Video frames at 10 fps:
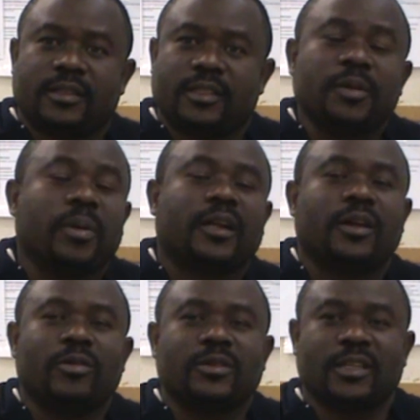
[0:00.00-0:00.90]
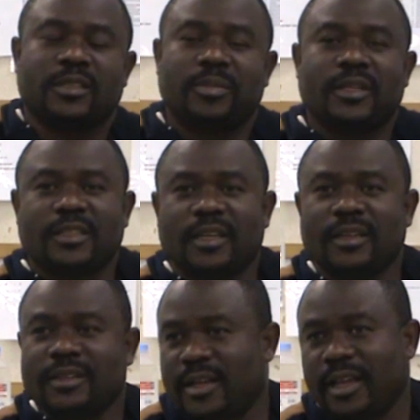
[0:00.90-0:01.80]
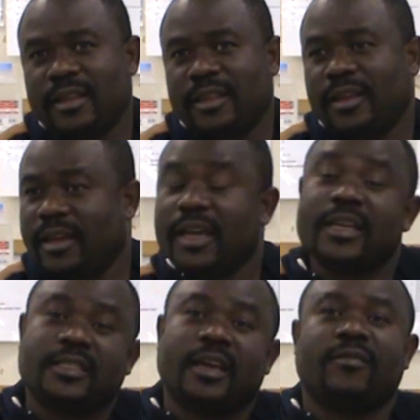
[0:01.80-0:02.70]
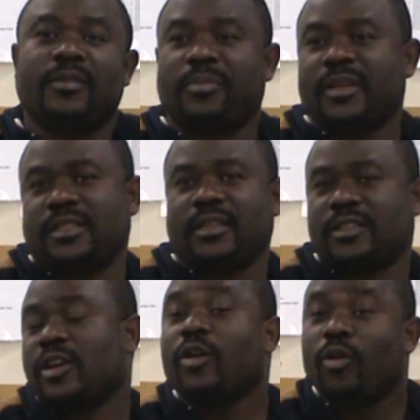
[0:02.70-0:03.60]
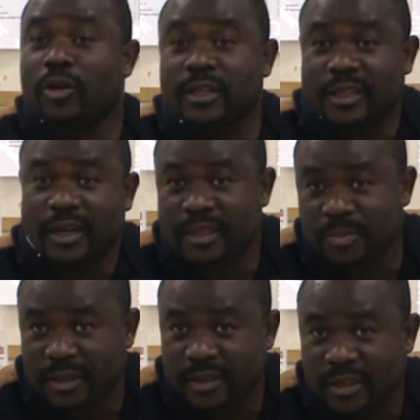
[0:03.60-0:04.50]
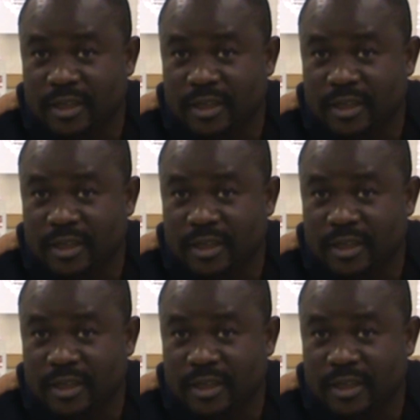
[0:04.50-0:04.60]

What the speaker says: tuberculosis patients, like the HIV patients on treatment.